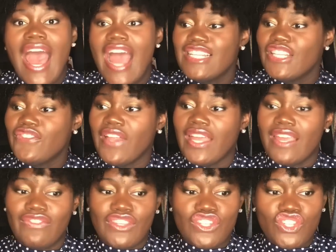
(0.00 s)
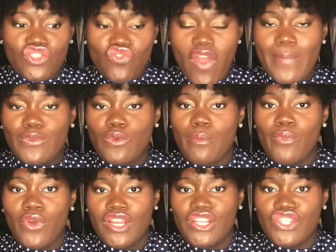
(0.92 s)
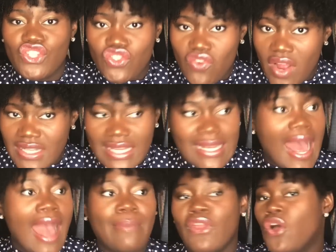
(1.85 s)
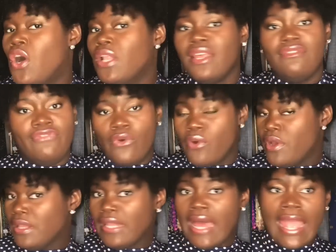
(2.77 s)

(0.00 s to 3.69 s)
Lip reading: I just feel like if the straps were more constructed, I'd be all in for it.